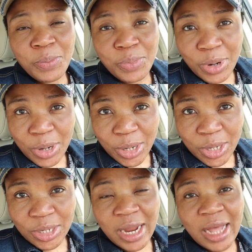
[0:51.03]

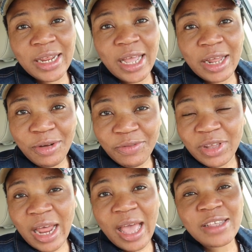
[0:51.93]
but at the end of
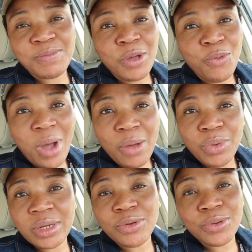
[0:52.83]
it i explained why
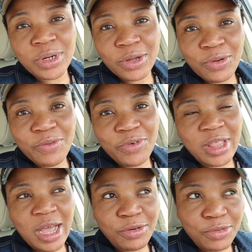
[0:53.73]
we couldn't go for
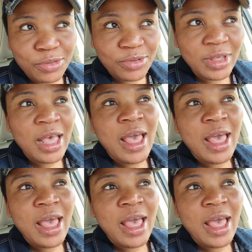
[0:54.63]
that cruise